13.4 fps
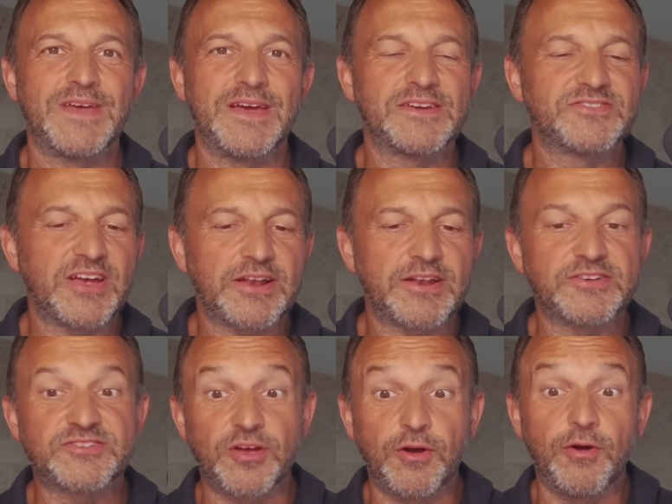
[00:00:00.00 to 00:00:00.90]
Yeah,
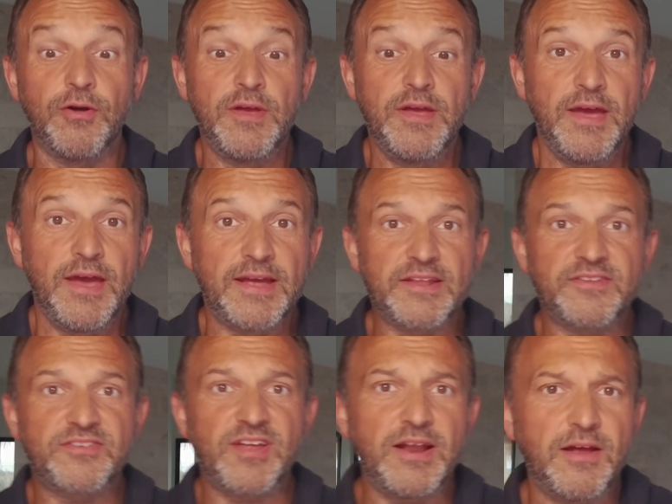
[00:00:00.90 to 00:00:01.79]
exactly. So at
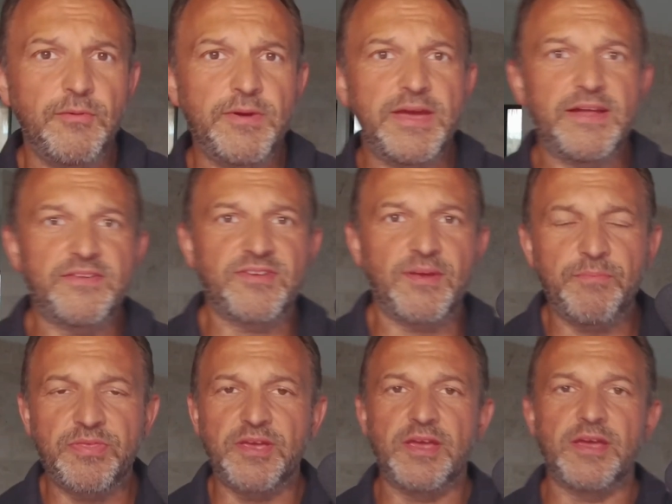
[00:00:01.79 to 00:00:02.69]
Instana, we had
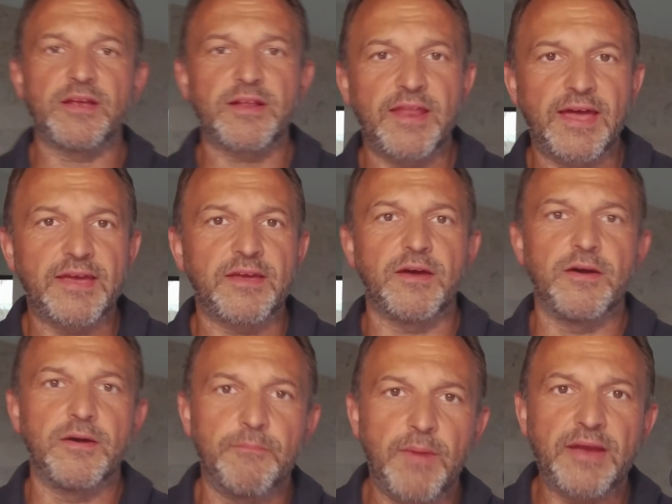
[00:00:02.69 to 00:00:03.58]
something like
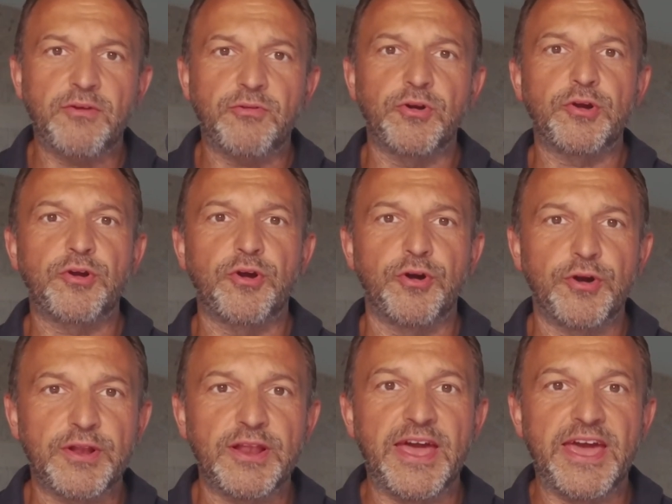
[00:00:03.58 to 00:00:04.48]
a
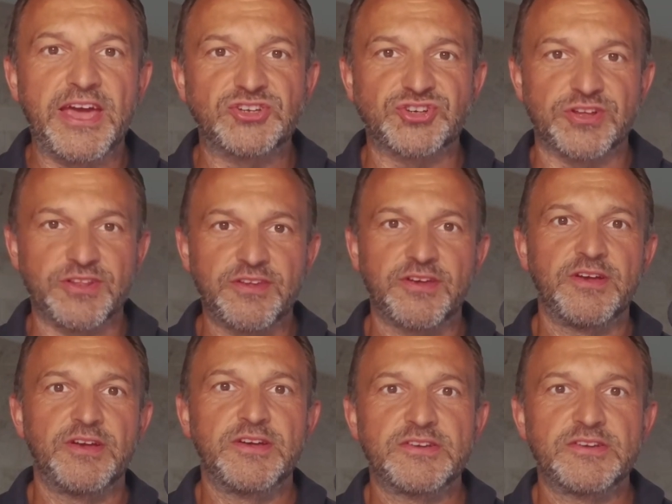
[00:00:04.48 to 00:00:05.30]
microkernel agent.